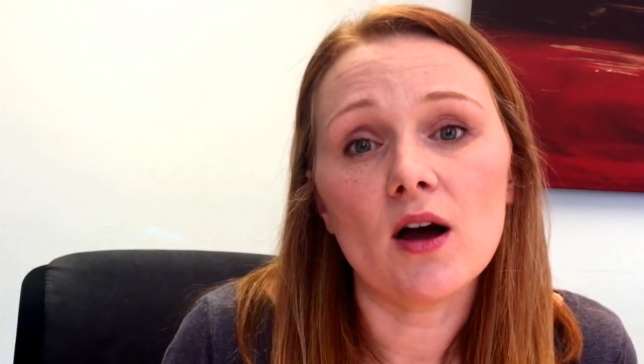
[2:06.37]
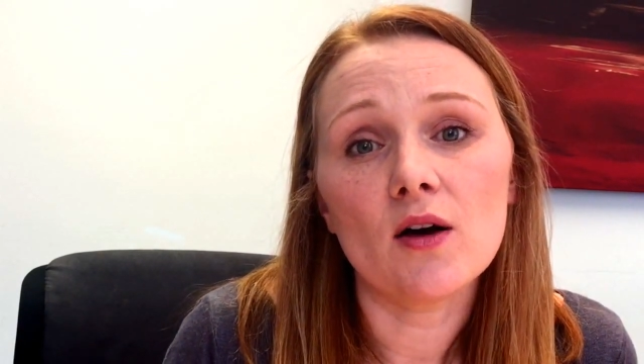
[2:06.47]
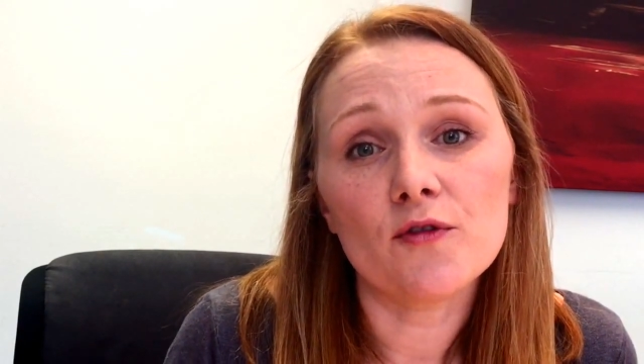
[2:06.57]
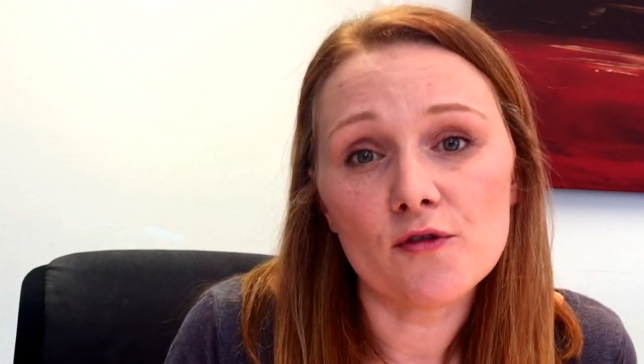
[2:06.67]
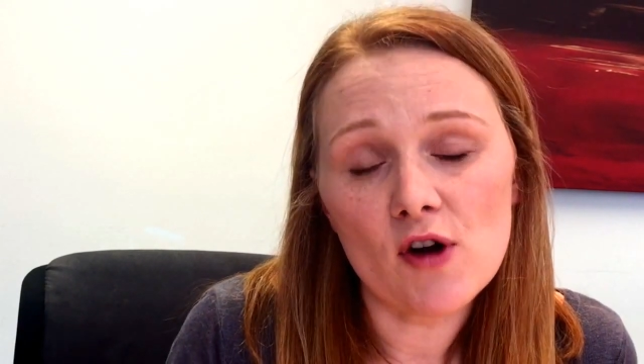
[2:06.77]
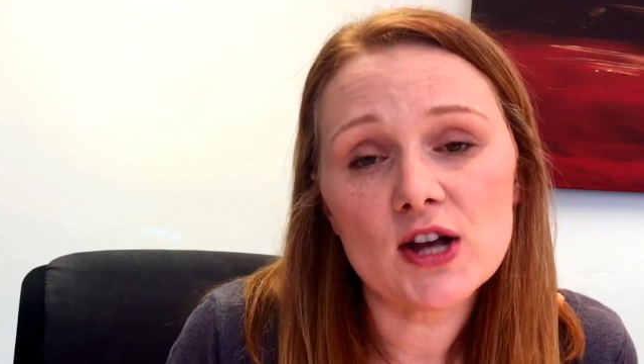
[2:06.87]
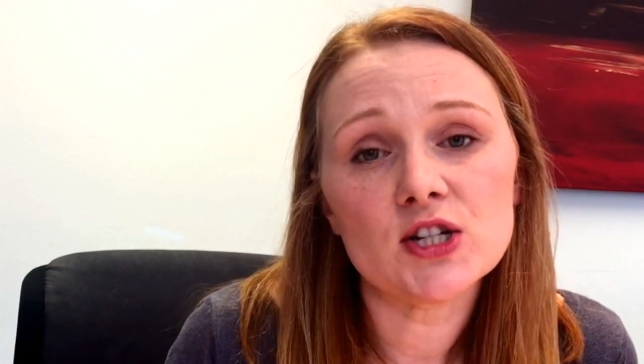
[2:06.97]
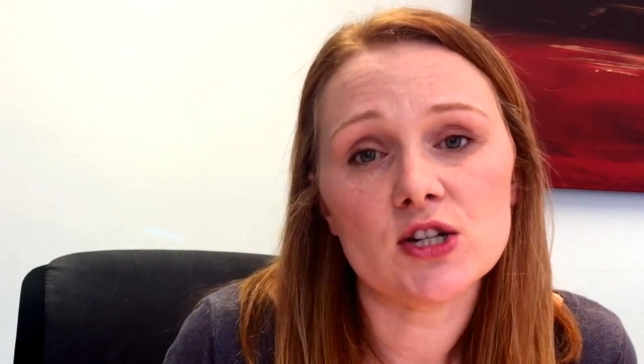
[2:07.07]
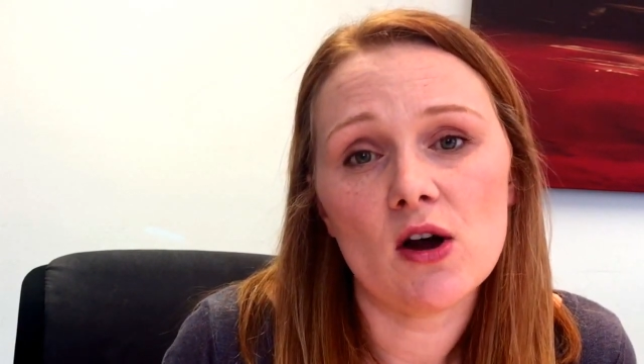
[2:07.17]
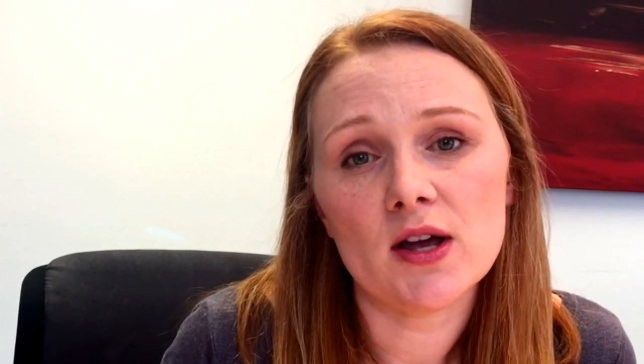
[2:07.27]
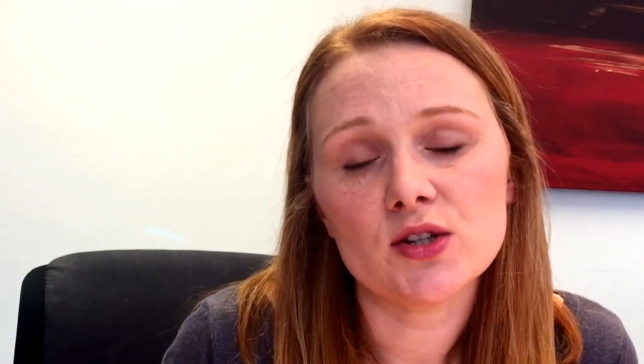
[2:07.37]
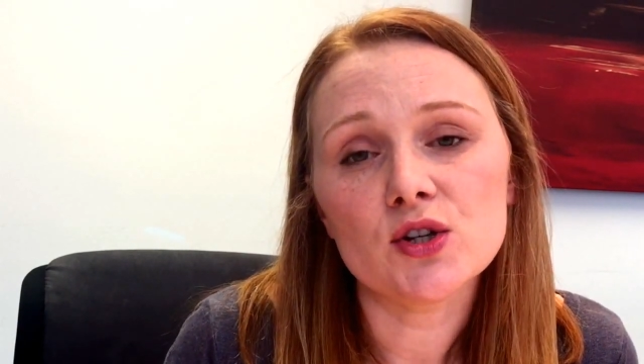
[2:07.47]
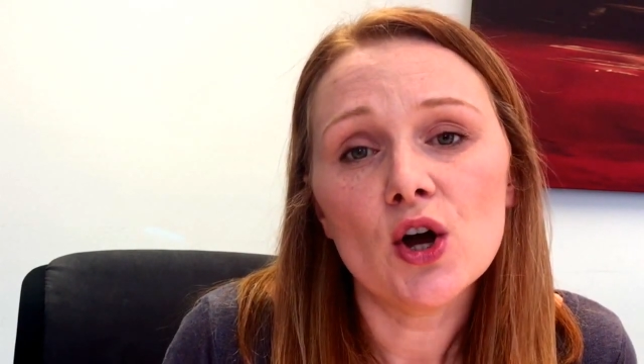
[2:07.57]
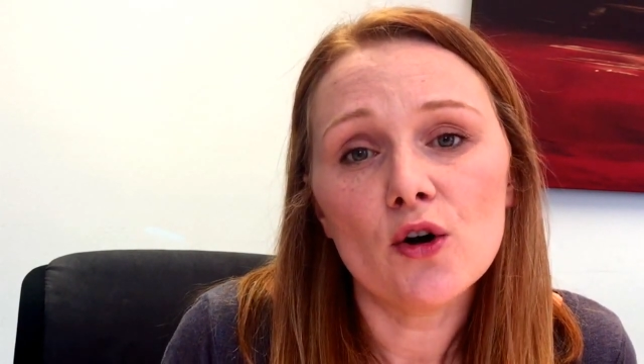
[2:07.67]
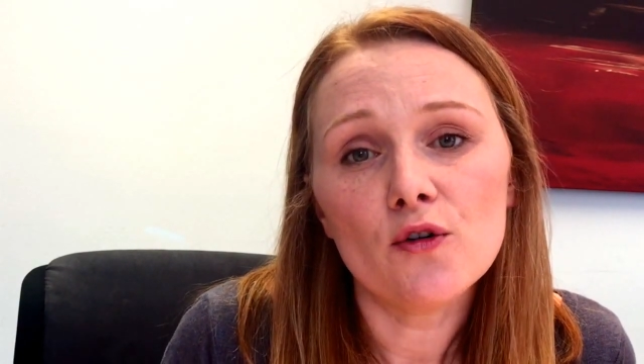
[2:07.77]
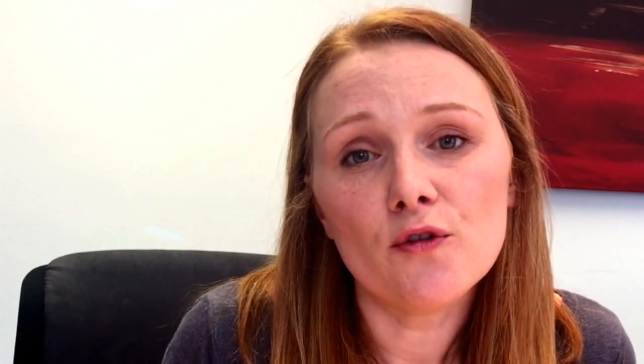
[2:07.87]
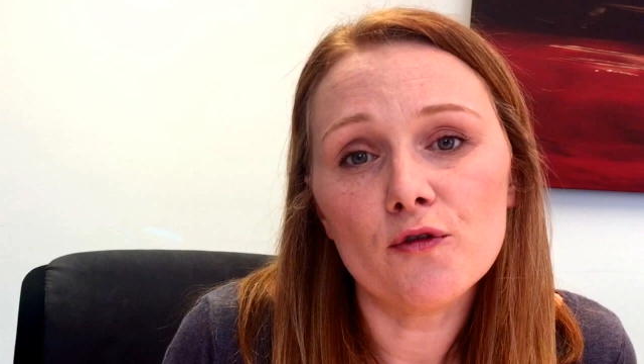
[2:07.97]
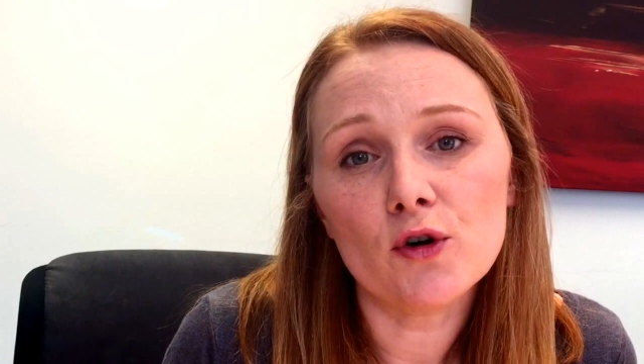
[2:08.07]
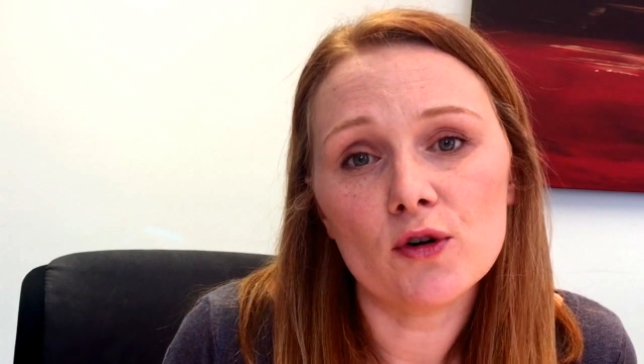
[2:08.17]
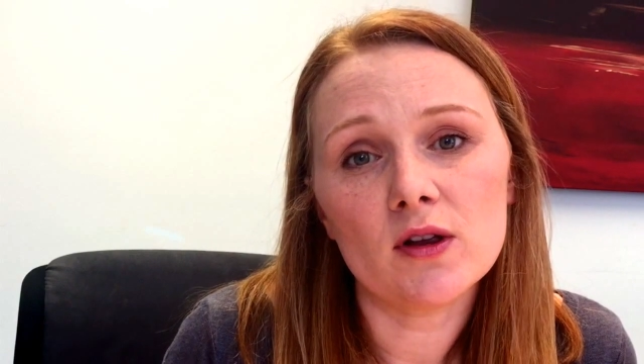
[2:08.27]
a fresh diet
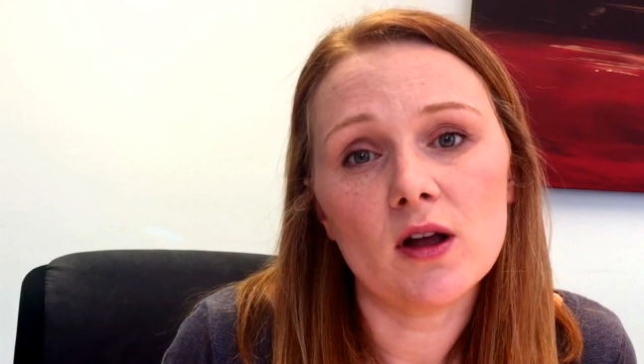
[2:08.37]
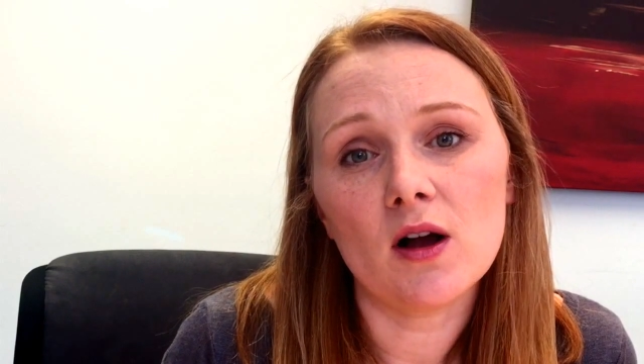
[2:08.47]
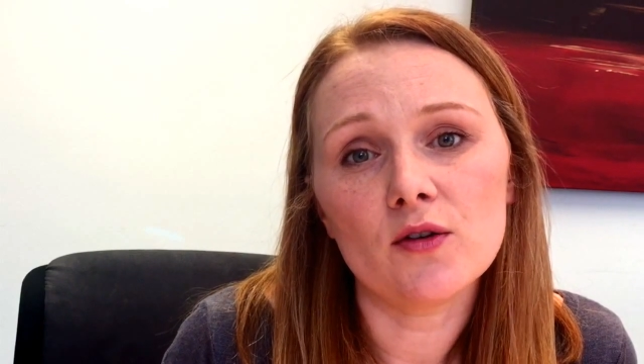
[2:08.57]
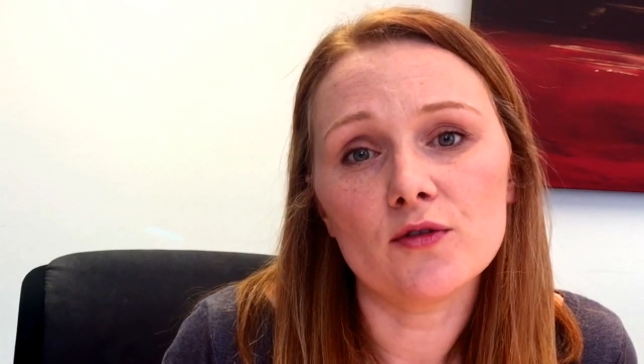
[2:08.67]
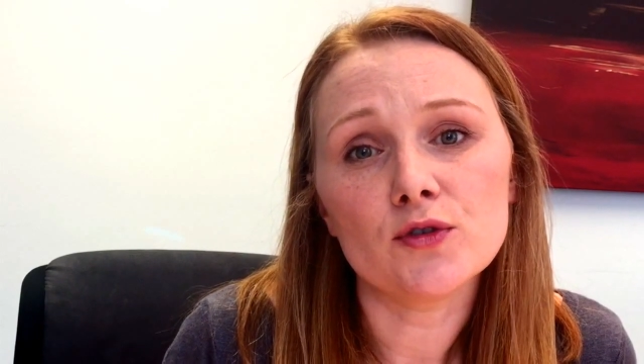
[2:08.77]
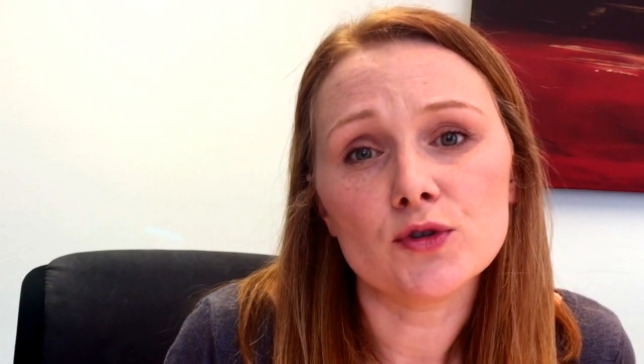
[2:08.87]
full of